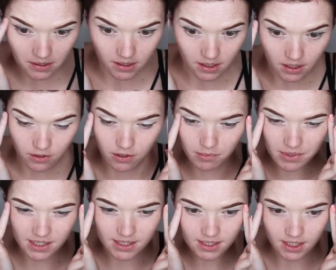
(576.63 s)
They can't
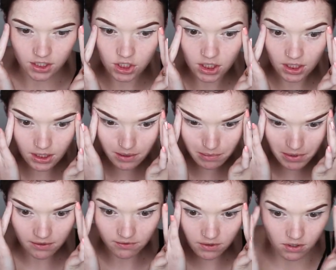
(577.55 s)
be such eager
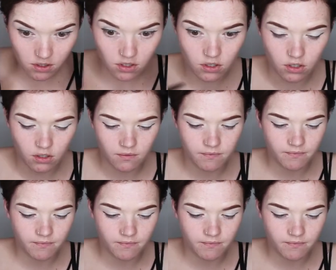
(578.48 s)
beavers, you know.